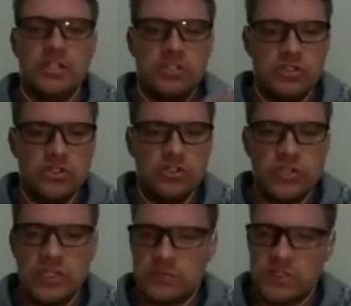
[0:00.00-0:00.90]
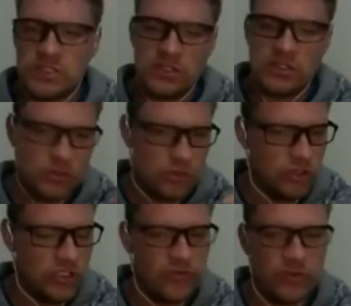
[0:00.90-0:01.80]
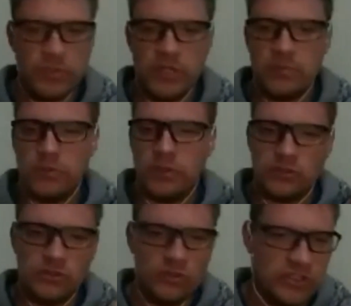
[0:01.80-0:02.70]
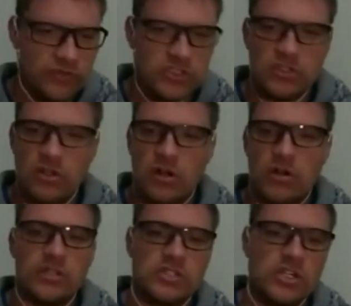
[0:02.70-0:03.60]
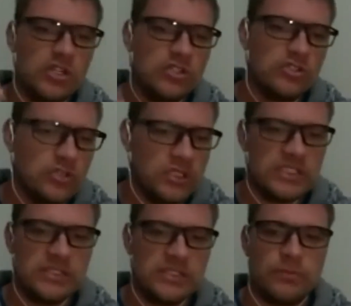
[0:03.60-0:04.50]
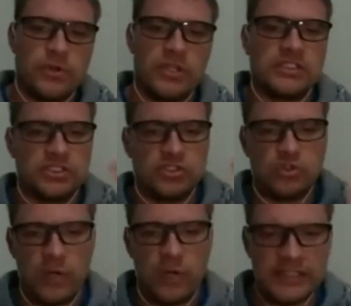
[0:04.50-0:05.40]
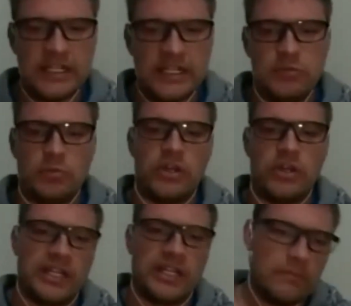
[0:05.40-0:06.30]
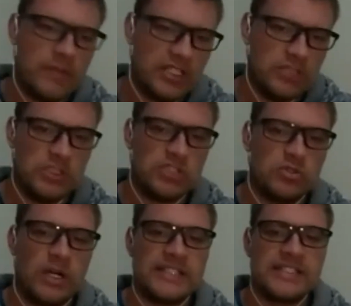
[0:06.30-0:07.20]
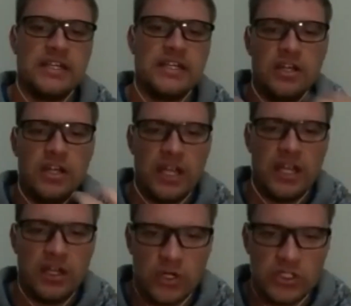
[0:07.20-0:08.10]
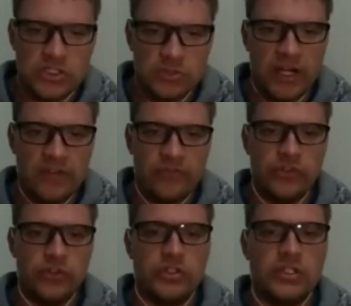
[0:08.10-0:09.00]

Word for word: Two dreams, two different people, two different scenarios, two years in prison, twice I'm your brother, come back to me twice in order to buy food.